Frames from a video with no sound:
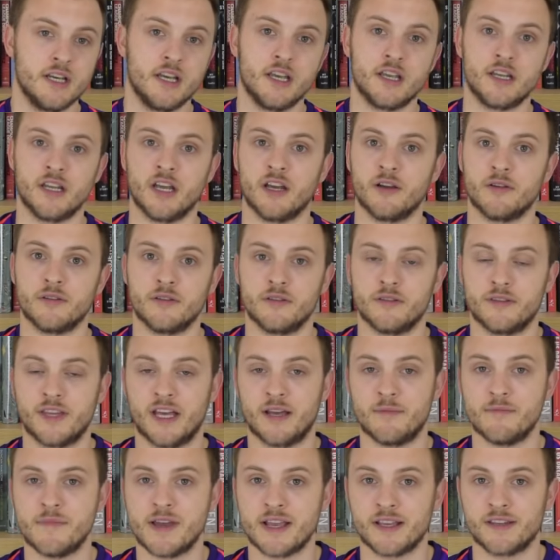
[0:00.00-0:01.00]
you know
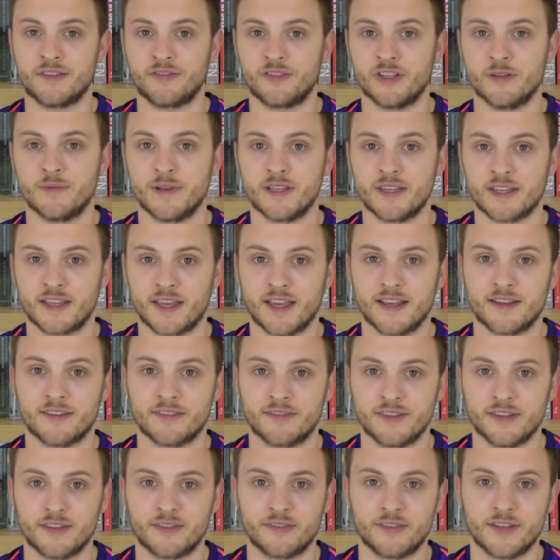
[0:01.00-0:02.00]
that may still be the
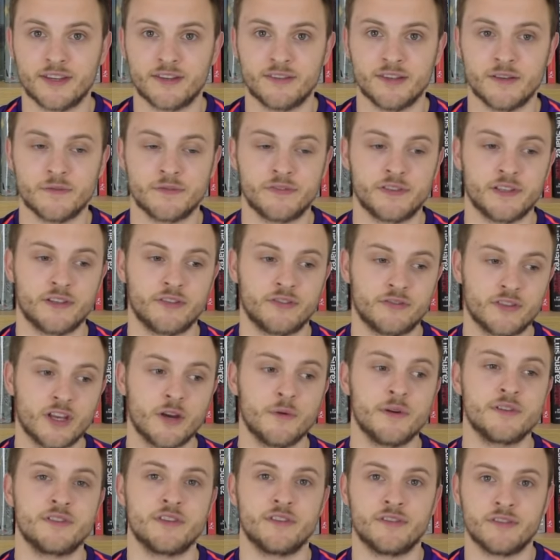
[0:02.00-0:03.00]
case this season. Obviously,
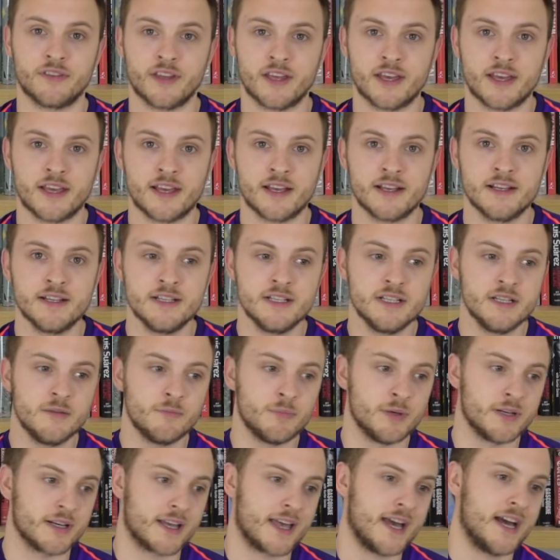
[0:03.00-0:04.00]
Sturridge is there,
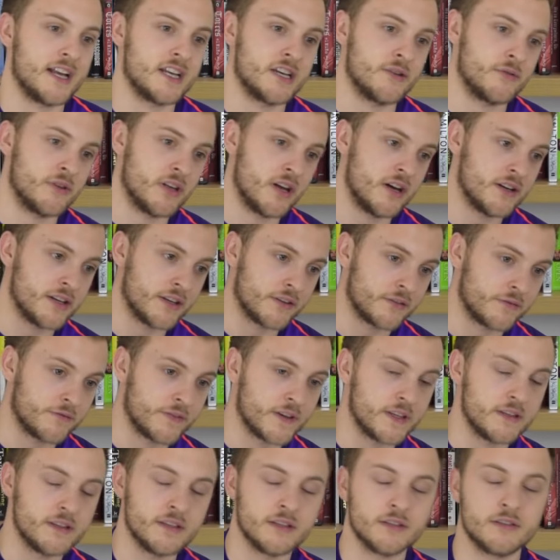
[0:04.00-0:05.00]
but can you rely on his
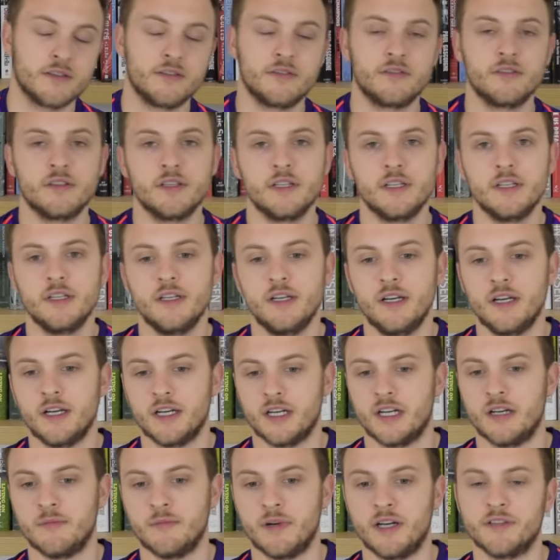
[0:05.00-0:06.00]
fitness?
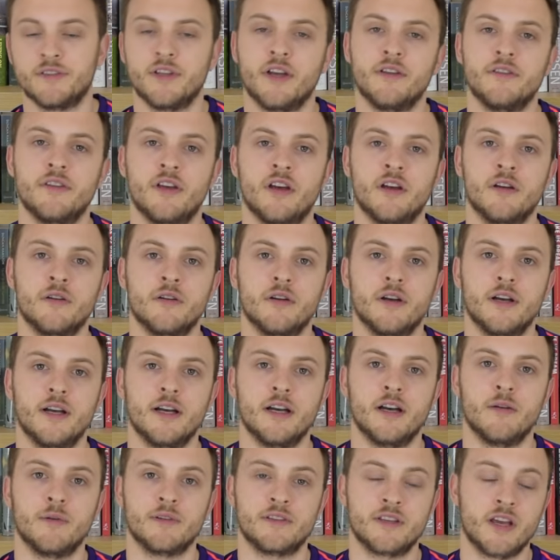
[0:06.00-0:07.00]
Um, I don't know.
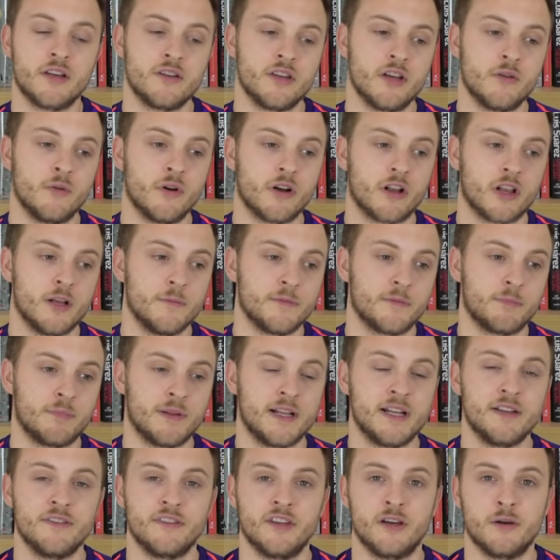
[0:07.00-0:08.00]
Uh, we don't know what Klopp's
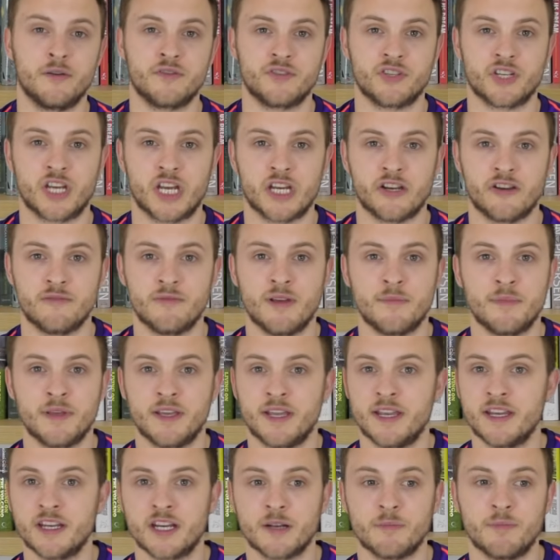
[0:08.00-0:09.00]
plans are with Shaqiri. Maybe
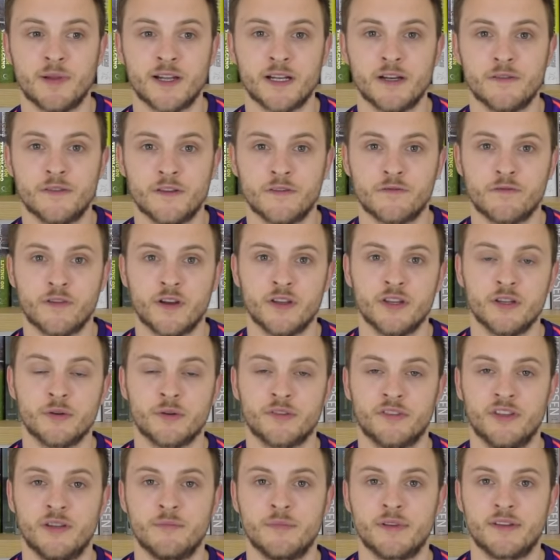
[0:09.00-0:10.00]
he could play off the front or
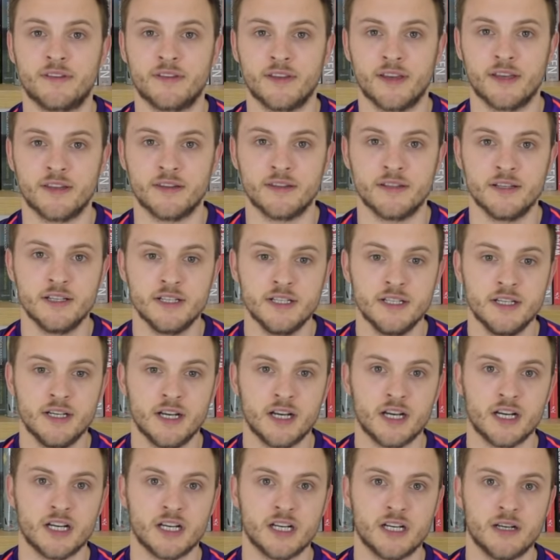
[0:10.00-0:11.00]
as a number 10.
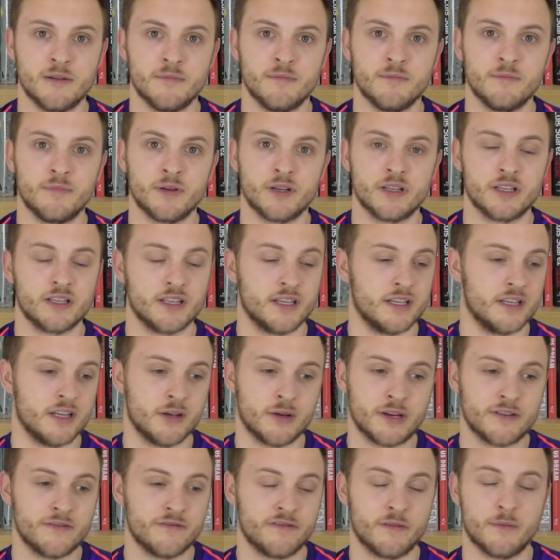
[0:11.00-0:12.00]
Um, but, you
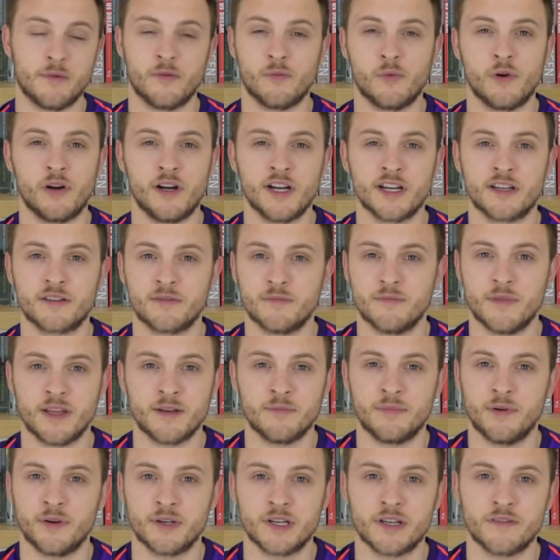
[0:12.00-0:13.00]
know, even from a wide
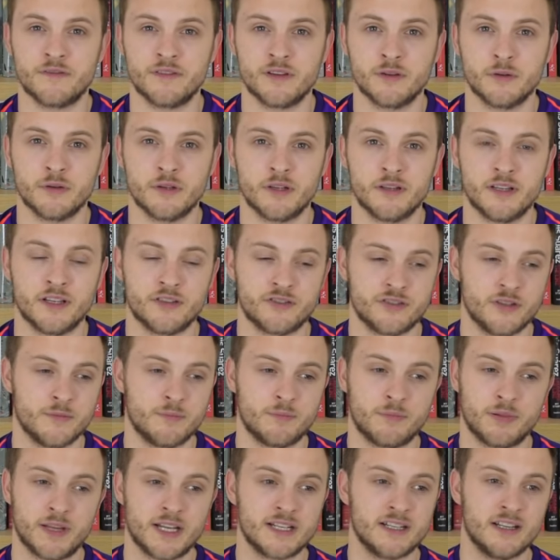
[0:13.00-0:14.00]
men point of view, unless you
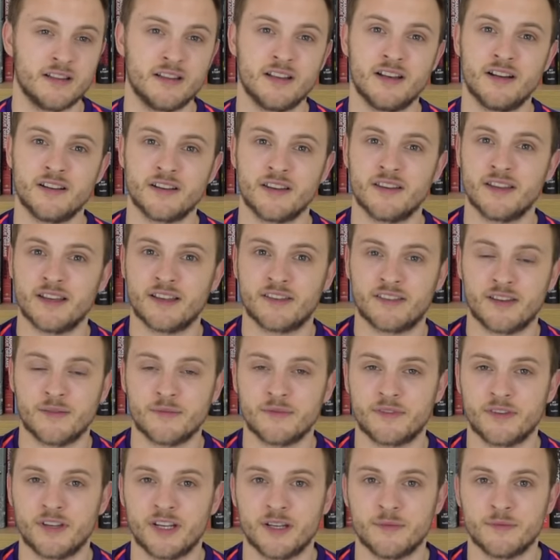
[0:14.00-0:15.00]
played Lallana there
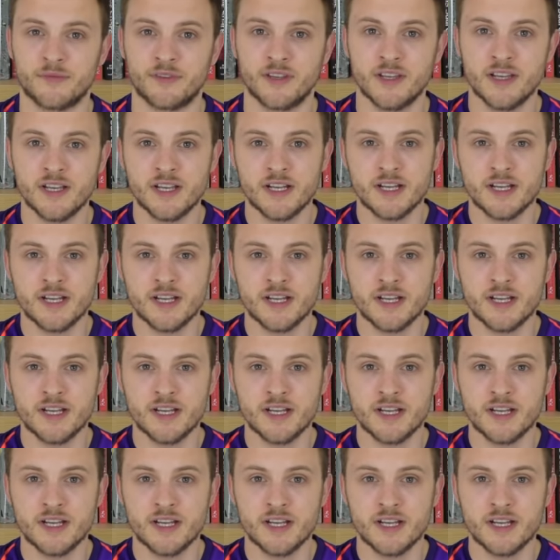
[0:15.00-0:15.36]
sometimes,